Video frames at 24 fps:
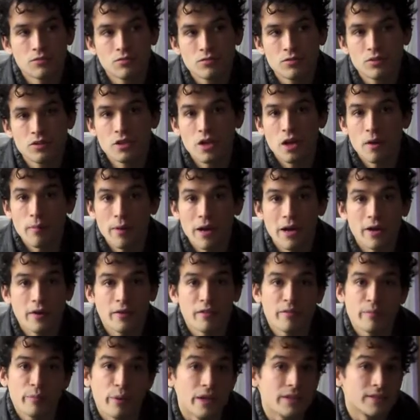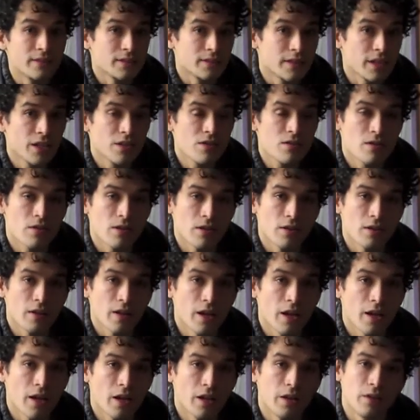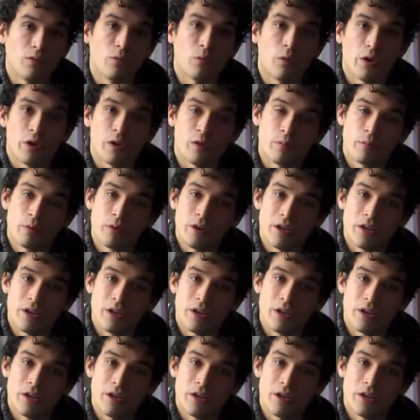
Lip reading: really a matter of presentation and where you put